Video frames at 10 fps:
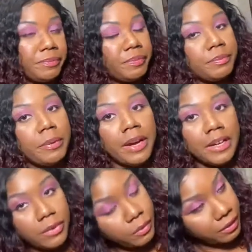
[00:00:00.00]
But I
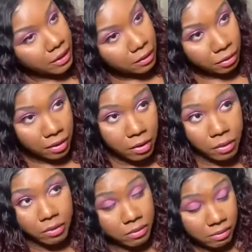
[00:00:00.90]
do think it's
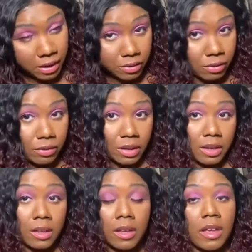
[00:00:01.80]
cute. I do
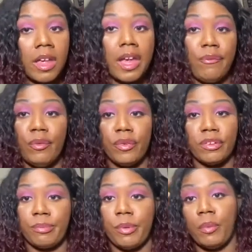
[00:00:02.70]
think if you
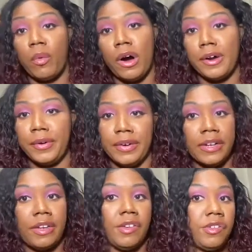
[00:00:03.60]
just put water and
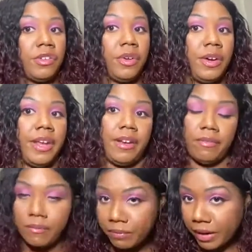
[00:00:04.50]
conditioner in
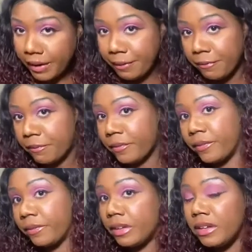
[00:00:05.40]
it and
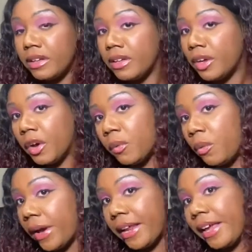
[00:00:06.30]
you know,
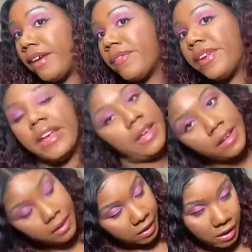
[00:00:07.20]
wet it every day,
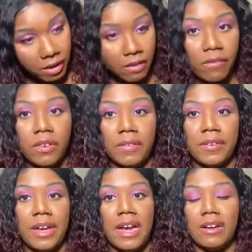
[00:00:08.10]
fluff it
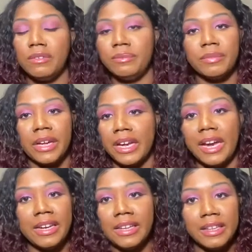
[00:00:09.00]
out like I
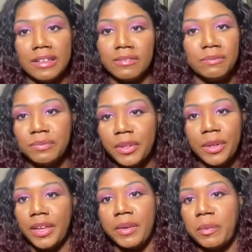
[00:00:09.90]
did,
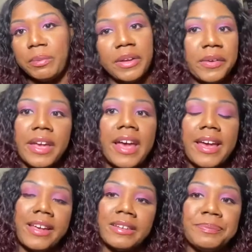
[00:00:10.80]
it would be okay.